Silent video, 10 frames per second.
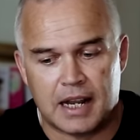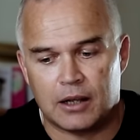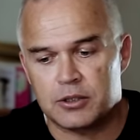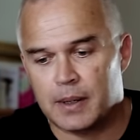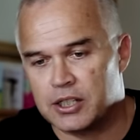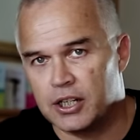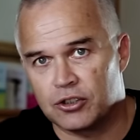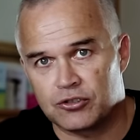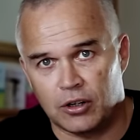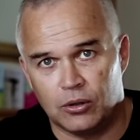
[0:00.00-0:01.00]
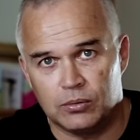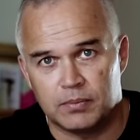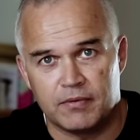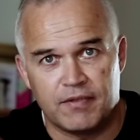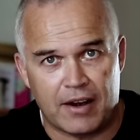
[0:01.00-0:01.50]
how to actually control
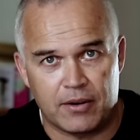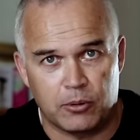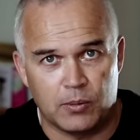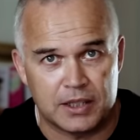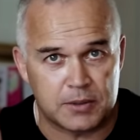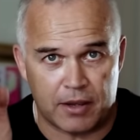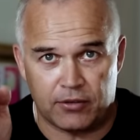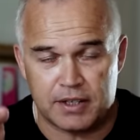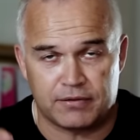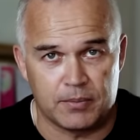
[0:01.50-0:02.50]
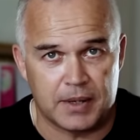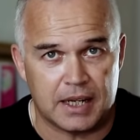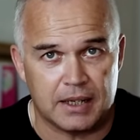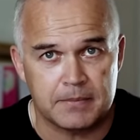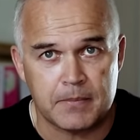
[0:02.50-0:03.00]
variable ones, whether it's from
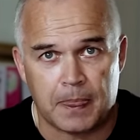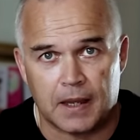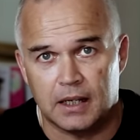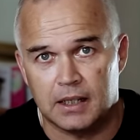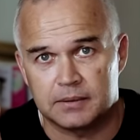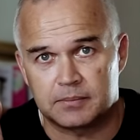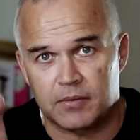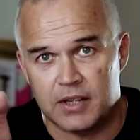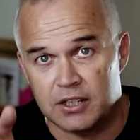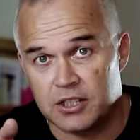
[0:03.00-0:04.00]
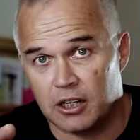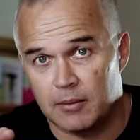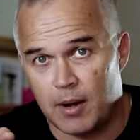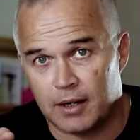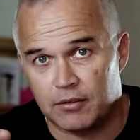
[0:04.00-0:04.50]
the uh, the internal
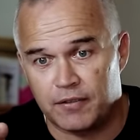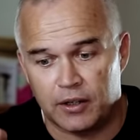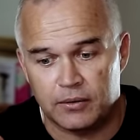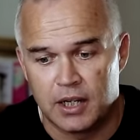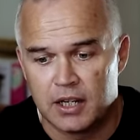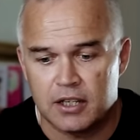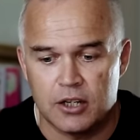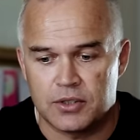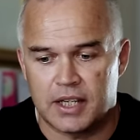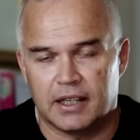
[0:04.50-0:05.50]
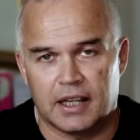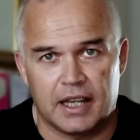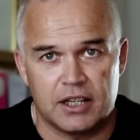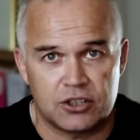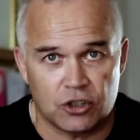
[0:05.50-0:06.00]
microphone using
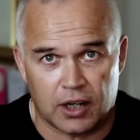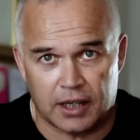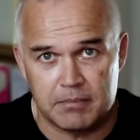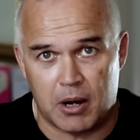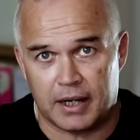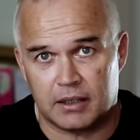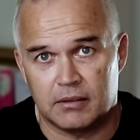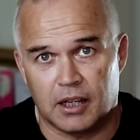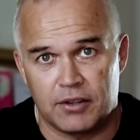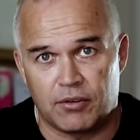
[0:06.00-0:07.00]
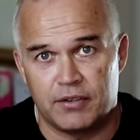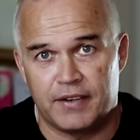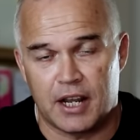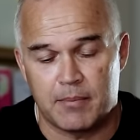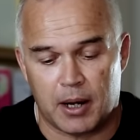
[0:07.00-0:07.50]
a shotgun mic like the Rode
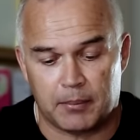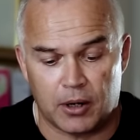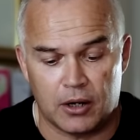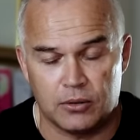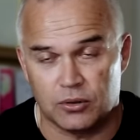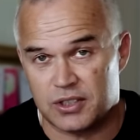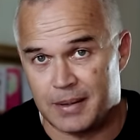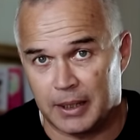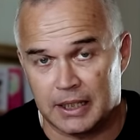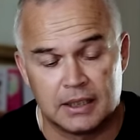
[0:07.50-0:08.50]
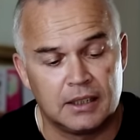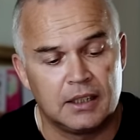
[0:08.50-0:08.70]
VideoMic Pro or similar,